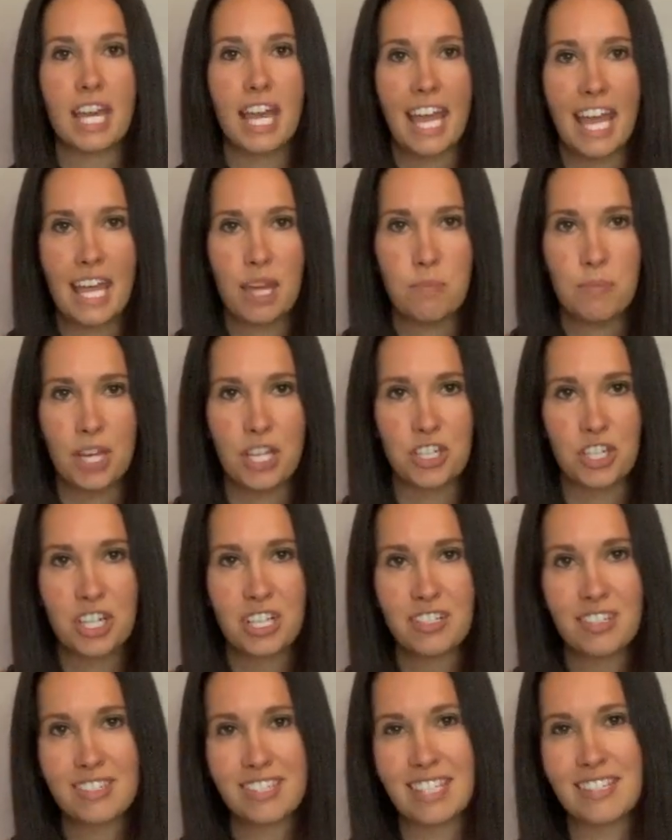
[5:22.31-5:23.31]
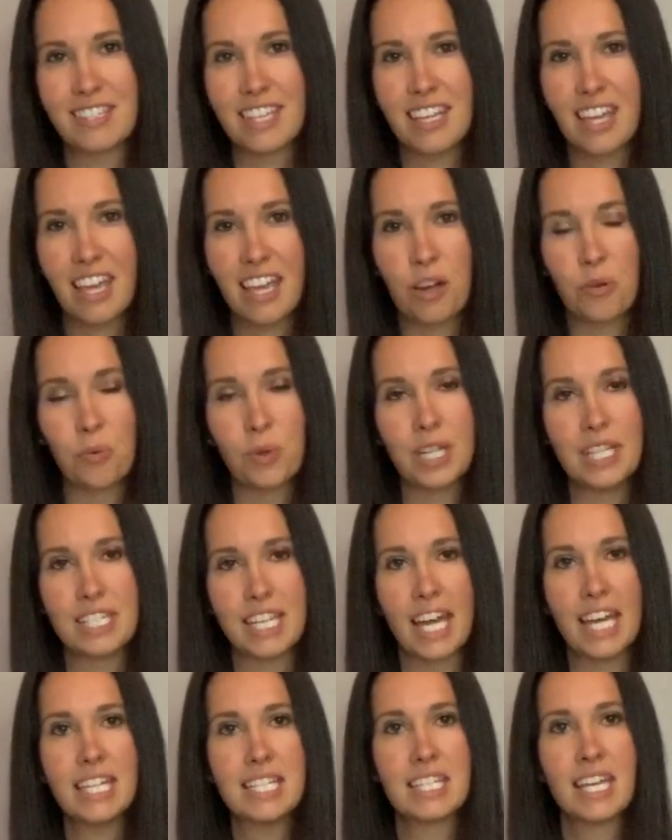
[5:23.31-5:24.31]
and pictures since he can't read
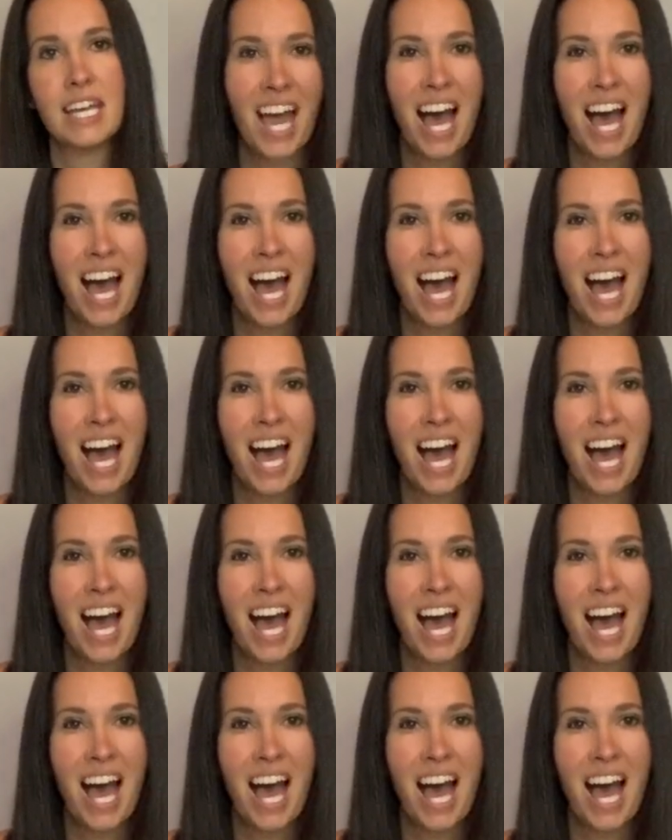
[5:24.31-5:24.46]
yet.